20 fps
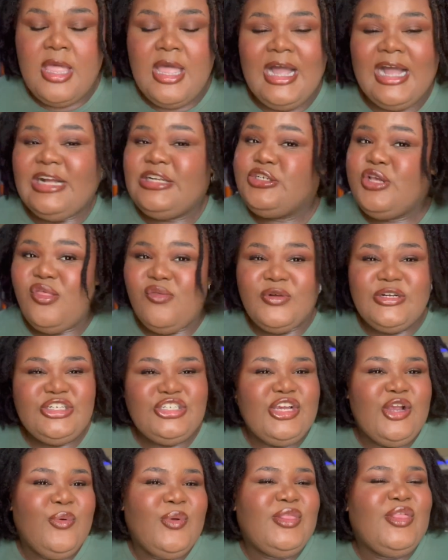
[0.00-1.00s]
I just want to
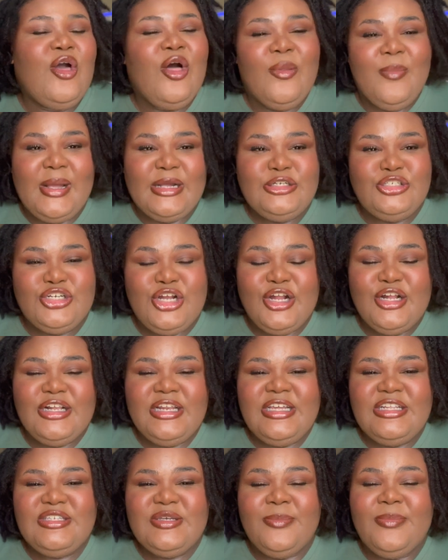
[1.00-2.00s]
share with y'all my
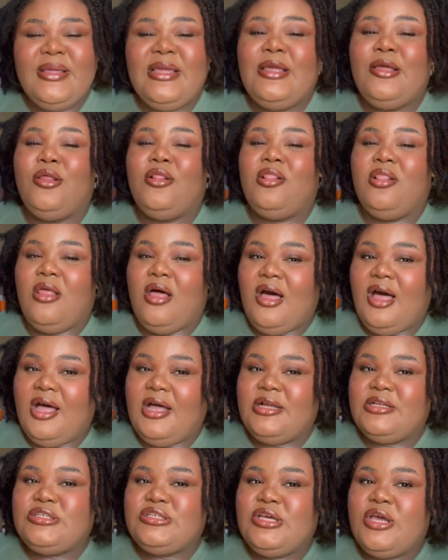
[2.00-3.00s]
journey to being
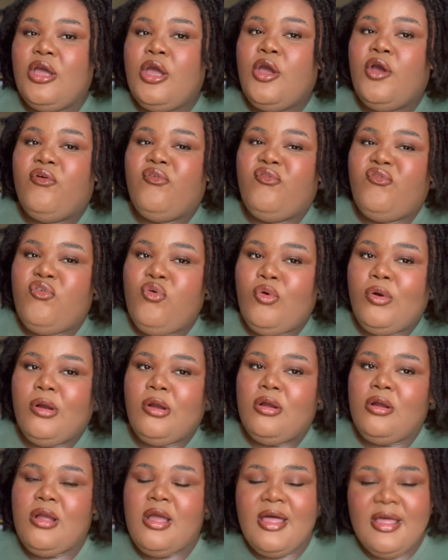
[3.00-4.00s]
locked
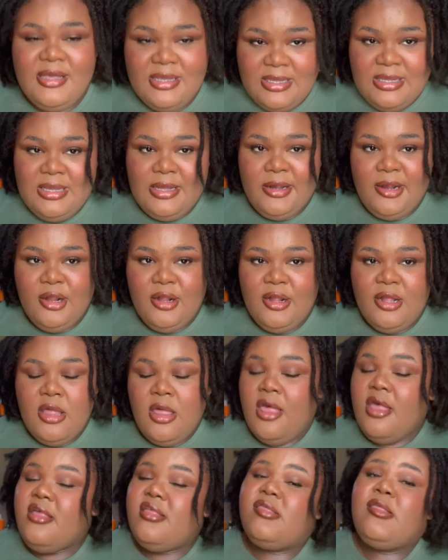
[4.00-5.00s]
for a year.
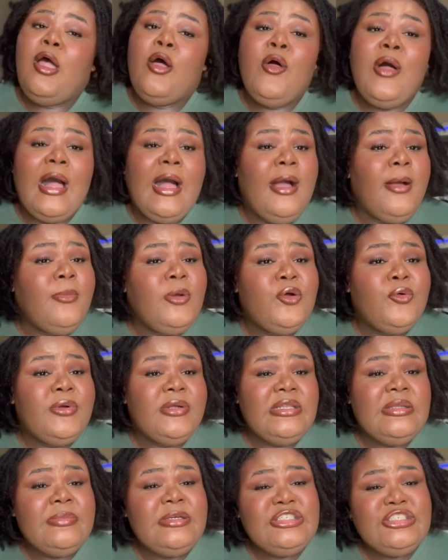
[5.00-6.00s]
So I'm
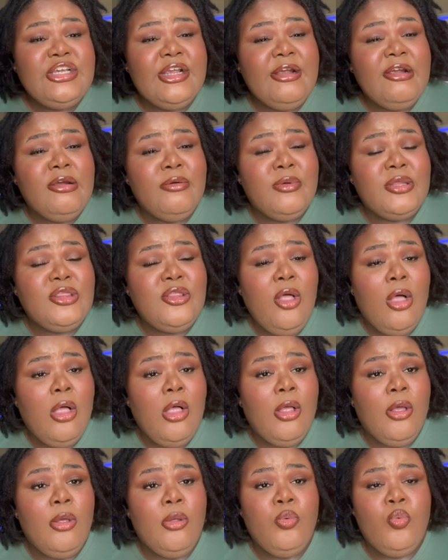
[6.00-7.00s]
going to be sharing with
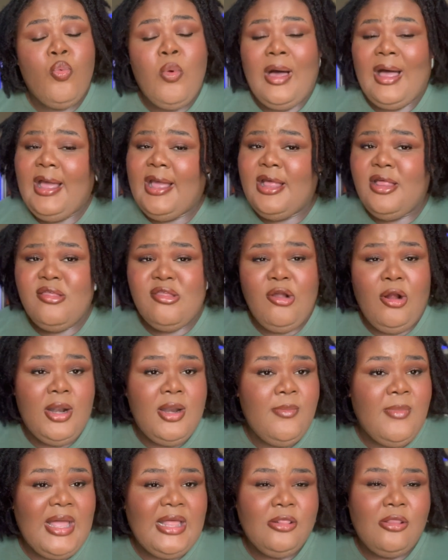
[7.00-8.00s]
y'all why I started
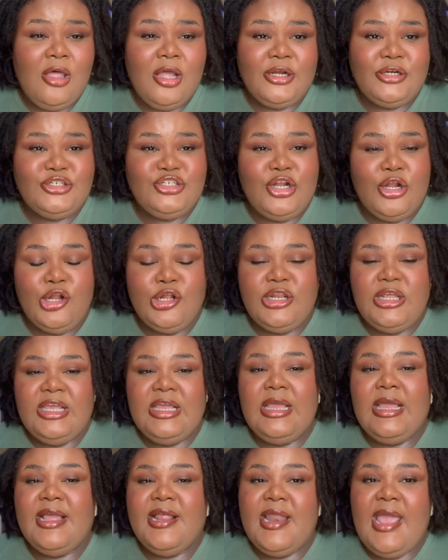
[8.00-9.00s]
my lock journey
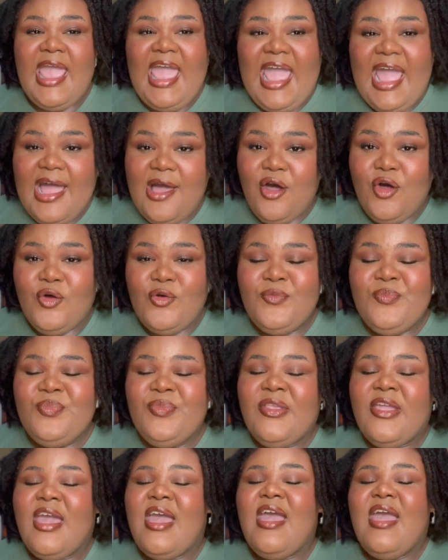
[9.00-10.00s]
and how.
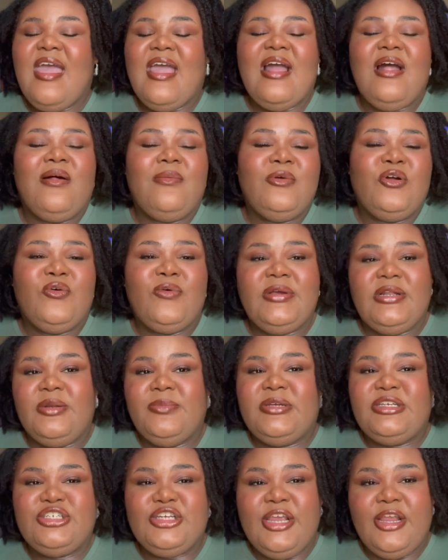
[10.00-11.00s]
I'm going to
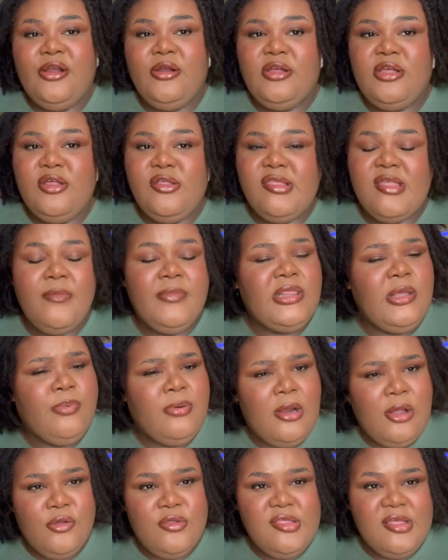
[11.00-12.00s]
be sharing you some of the
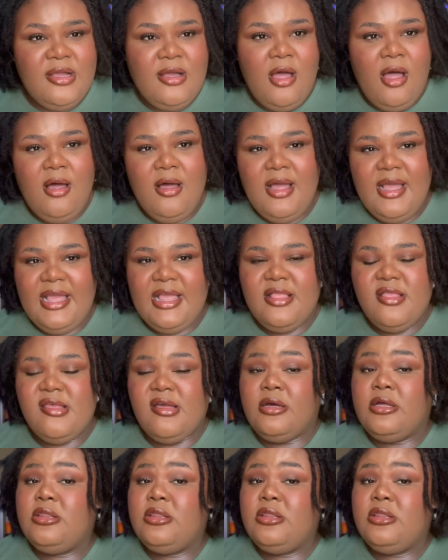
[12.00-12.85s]
pros and cons